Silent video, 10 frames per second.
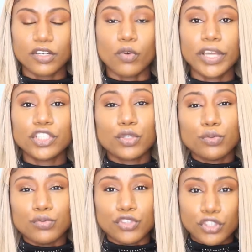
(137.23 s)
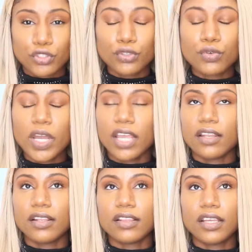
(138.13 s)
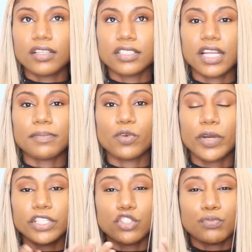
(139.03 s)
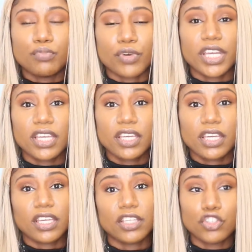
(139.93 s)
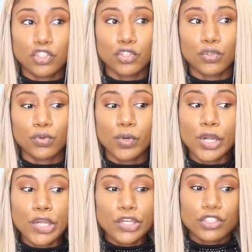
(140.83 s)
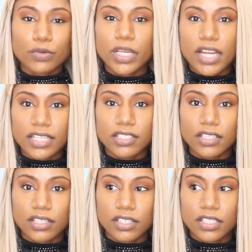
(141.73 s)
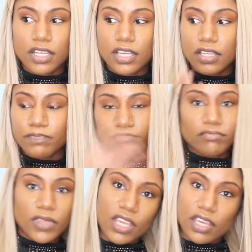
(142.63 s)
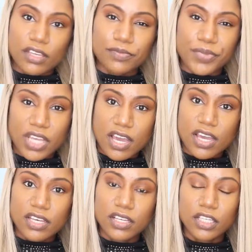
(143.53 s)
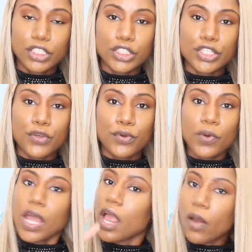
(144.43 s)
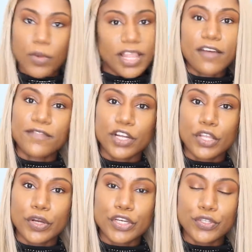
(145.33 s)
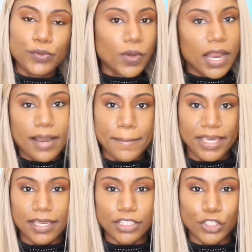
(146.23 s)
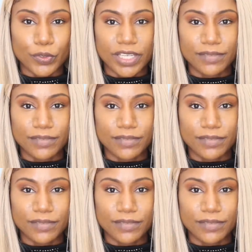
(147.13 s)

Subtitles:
going to do and things that I'm going to bring into 2019 and beyond. So without further ado, let me get into